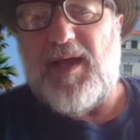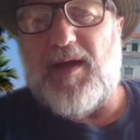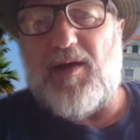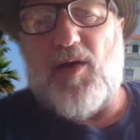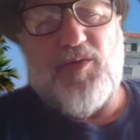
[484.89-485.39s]

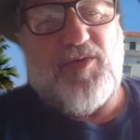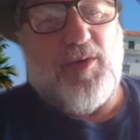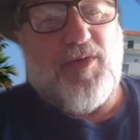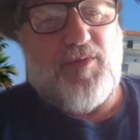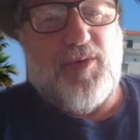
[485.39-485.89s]

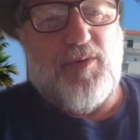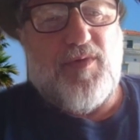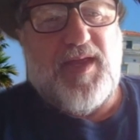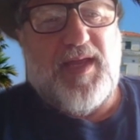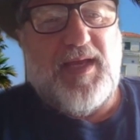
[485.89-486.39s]
Also through
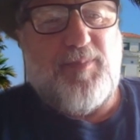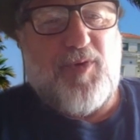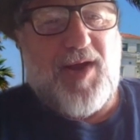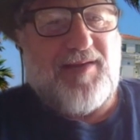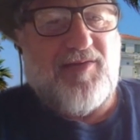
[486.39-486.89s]
the
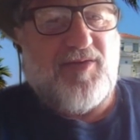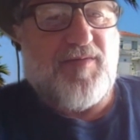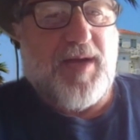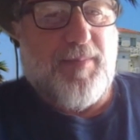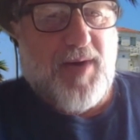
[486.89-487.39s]
practice
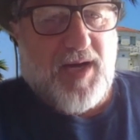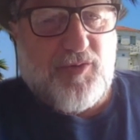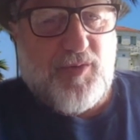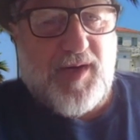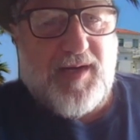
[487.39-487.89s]
of
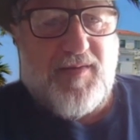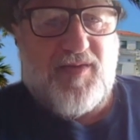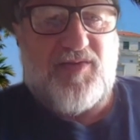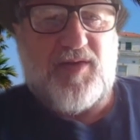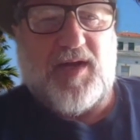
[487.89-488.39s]
gematria, the
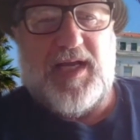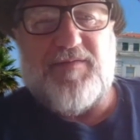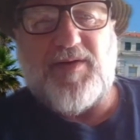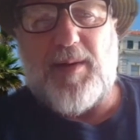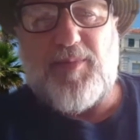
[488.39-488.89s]
study of
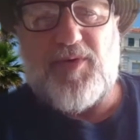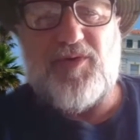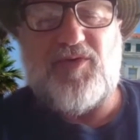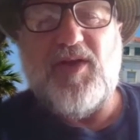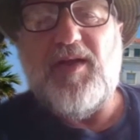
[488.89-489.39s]

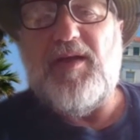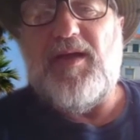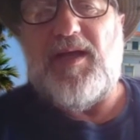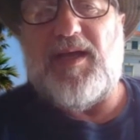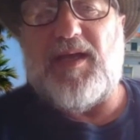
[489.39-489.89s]
numbers
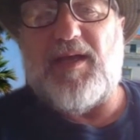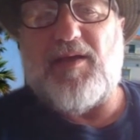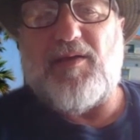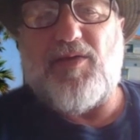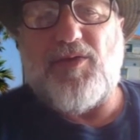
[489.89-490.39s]

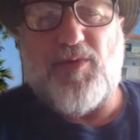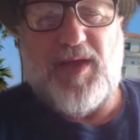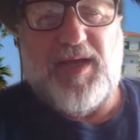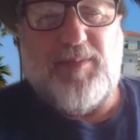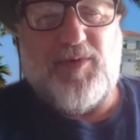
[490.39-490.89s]
through the
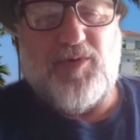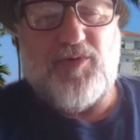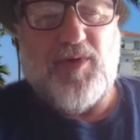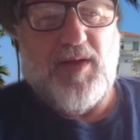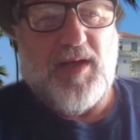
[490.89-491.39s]
Hebrew
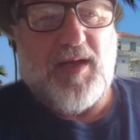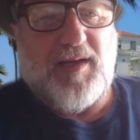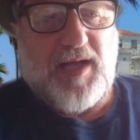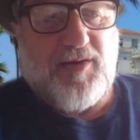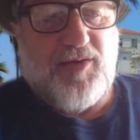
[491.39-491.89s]

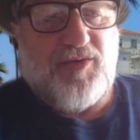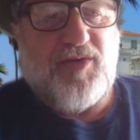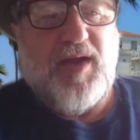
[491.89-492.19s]
letters,